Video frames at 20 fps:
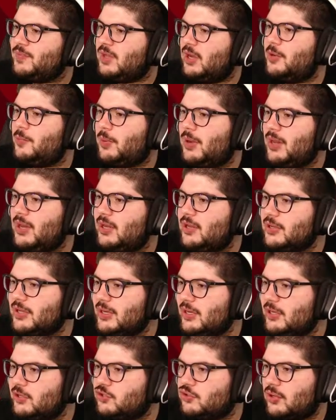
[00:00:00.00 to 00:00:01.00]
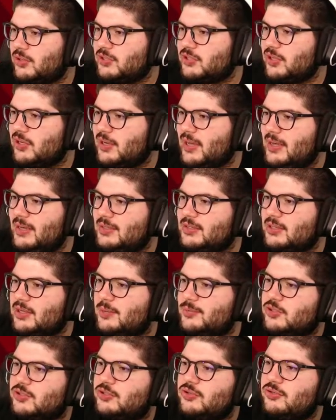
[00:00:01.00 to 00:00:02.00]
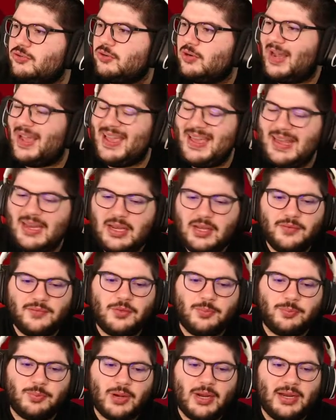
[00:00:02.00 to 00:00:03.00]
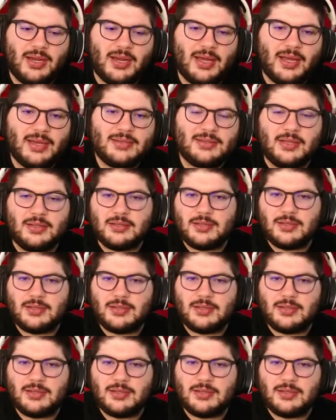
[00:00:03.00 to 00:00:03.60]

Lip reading: Are you planning on getting Trossard anytime soon or any of the Brighton assets?